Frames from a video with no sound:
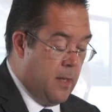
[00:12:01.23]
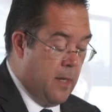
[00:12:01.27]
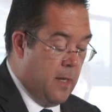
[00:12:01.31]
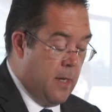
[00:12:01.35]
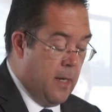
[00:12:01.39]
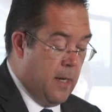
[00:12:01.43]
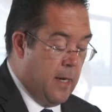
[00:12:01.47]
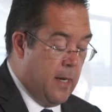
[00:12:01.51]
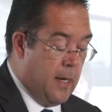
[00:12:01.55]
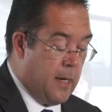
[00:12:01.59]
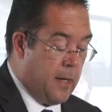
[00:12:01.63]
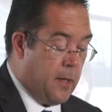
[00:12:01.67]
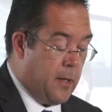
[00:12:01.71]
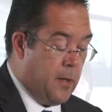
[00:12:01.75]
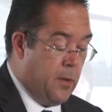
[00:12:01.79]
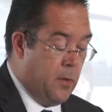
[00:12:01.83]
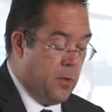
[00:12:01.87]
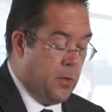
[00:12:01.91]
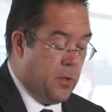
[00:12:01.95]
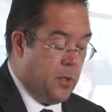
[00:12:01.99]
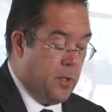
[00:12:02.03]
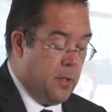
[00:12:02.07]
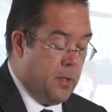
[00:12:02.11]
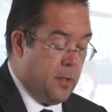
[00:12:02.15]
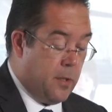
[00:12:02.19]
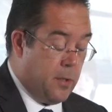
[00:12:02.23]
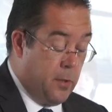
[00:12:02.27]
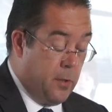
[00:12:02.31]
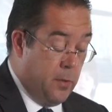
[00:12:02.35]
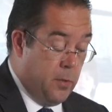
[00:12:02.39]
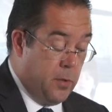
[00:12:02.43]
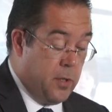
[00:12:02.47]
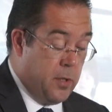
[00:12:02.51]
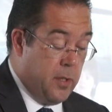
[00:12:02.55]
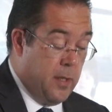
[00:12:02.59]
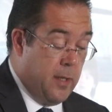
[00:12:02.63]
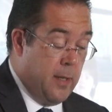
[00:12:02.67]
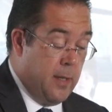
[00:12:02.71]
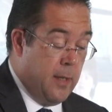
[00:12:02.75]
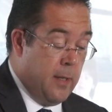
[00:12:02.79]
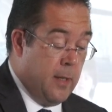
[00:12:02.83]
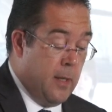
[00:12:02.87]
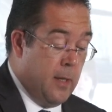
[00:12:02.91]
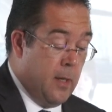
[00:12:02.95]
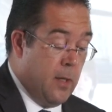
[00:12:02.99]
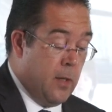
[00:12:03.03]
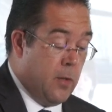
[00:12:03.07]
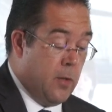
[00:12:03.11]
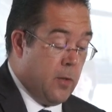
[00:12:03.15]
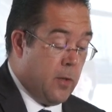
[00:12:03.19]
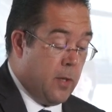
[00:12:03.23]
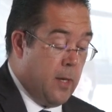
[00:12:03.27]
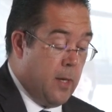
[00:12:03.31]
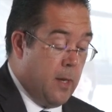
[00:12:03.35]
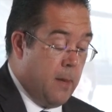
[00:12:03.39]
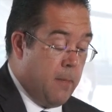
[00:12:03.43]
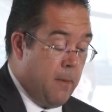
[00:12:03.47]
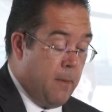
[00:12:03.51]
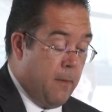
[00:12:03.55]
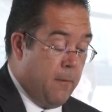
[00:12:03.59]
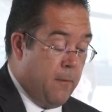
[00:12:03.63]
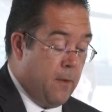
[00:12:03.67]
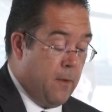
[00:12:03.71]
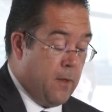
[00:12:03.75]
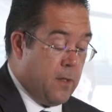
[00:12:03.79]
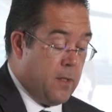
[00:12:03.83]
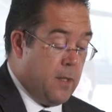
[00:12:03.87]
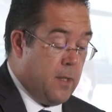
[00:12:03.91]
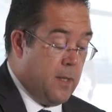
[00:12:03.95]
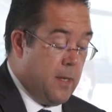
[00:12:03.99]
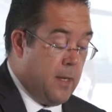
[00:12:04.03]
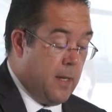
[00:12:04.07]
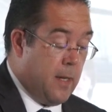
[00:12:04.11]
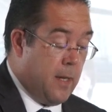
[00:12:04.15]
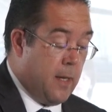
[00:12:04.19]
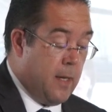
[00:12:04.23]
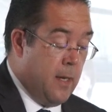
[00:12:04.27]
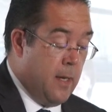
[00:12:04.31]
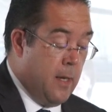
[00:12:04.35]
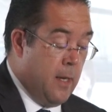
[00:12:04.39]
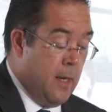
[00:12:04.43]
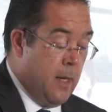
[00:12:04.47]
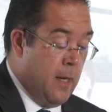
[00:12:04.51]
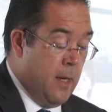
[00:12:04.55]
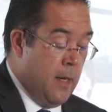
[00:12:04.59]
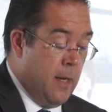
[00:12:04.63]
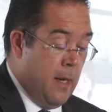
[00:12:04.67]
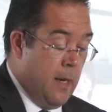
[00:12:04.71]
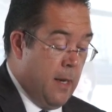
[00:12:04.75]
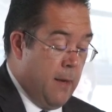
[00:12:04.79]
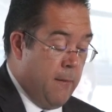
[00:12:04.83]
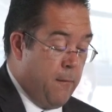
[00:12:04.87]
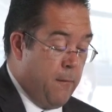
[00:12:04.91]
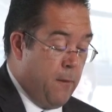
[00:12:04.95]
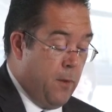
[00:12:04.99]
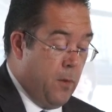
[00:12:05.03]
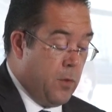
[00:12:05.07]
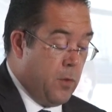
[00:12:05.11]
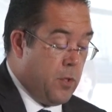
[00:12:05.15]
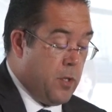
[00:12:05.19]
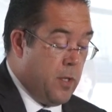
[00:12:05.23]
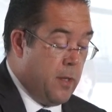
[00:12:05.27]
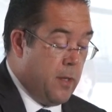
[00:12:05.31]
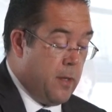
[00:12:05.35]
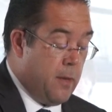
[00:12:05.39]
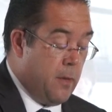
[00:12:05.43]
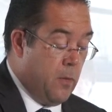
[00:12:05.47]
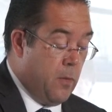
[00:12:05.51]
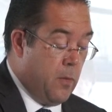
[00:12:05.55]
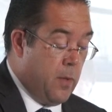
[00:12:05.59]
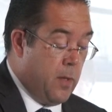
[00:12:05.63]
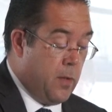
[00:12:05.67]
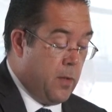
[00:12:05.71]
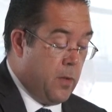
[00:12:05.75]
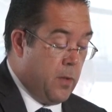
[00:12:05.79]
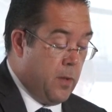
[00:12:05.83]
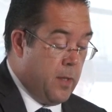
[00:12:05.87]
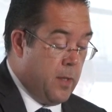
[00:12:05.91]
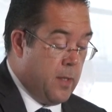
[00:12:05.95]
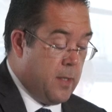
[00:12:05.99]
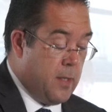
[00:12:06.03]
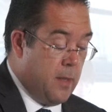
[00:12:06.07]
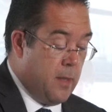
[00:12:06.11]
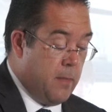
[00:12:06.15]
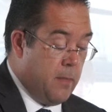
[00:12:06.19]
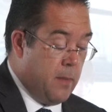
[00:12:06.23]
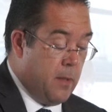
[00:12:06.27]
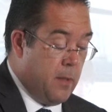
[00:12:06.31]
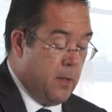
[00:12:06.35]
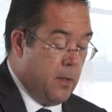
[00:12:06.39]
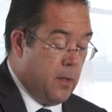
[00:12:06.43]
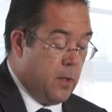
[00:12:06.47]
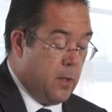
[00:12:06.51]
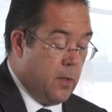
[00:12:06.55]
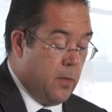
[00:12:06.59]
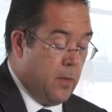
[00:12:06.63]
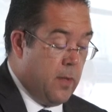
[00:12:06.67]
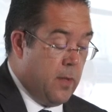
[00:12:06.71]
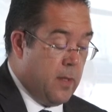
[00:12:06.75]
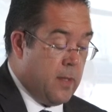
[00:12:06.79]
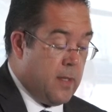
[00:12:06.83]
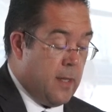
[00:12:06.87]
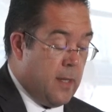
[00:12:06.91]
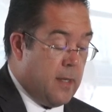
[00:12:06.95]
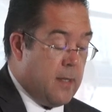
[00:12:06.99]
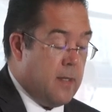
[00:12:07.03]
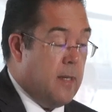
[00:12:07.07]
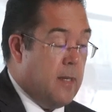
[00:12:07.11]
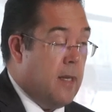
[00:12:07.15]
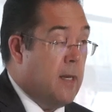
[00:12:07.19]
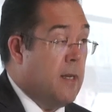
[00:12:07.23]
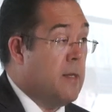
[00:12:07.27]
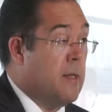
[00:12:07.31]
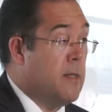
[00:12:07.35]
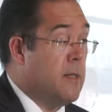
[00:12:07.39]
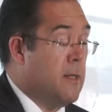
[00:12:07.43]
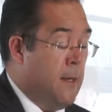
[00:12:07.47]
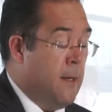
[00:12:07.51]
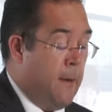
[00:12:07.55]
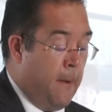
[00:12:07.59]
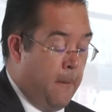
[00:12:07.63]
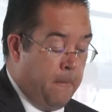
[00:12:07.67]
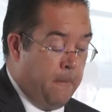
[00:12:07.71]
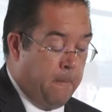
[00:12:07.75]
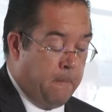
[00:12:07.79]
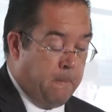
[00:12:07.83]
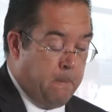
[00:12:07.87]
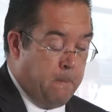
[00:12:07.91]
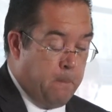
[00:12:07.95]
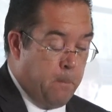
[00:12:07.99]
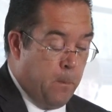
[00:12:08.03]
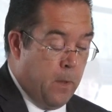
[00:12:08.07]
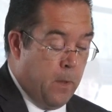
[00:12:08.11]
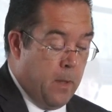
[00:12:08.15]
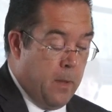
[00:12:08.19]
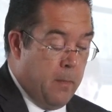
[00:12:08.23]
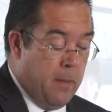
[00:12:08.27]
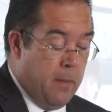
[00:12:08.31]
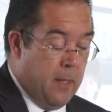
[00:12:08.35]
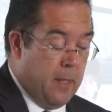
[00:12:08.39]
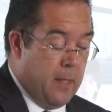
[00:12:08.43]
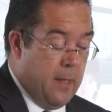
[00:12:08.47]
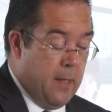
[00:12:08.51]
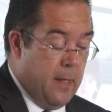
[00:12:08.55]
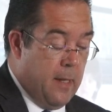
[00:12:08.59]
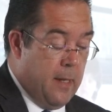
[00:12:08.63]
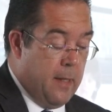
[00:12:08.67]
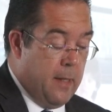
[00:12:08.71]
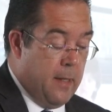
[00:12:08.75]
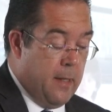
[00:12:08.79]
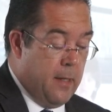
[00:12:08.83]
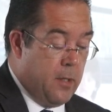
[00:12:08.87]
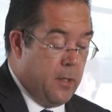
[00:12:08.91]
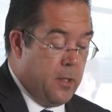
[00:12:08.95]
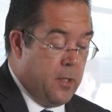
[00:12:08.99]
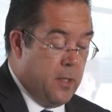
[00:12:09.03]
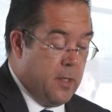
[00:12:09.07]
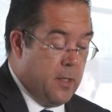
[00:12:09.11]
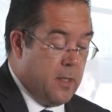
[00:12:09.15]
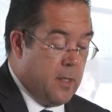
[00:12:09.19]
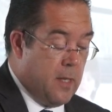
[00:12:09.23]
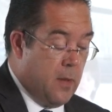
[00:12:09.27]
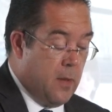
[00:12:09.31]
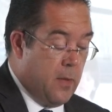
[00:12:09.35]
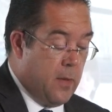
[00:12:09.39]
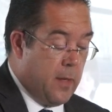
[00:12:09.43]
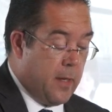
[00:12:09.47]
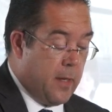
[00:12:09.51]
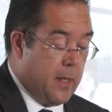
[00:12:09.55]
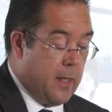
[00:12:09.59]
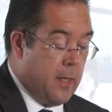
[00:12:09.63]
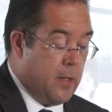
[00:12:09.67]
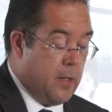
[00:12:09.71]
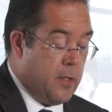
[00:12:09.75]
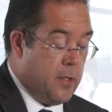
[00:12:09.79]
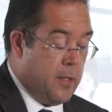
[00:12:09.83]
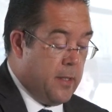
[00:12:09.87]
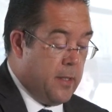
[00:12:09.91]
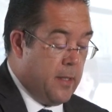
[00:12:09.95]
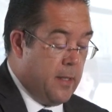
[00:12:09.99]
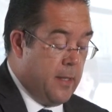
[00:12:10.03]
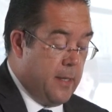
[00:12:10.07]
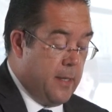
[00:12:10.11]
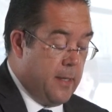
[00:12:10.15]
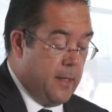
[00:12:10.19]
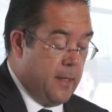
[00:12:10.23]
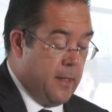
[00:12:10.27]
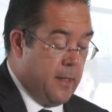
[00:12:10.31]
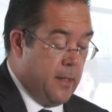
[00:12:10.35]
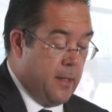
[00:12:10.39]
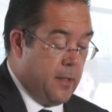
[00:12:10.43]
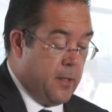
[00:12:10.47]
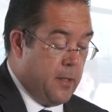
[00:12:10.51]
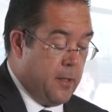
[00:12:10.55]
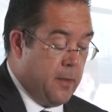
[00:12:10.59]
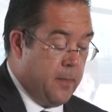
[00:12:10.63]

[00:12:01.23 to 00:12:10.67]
are crucial to keep fostering a future where tourism not only sustains, but enriches our cultural heritage.